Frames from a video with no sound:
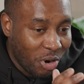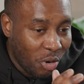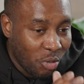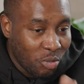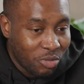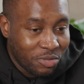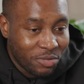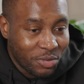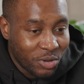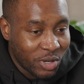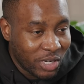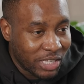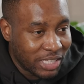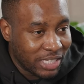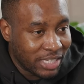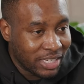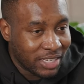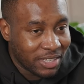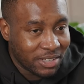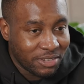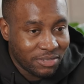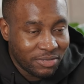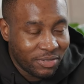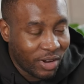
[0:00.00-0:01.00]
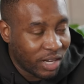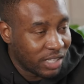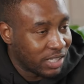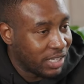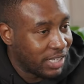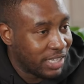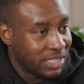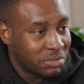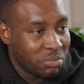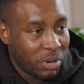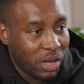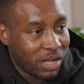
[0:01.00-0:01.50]
all fully
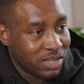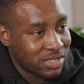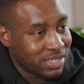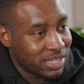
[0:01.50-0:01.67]
funded by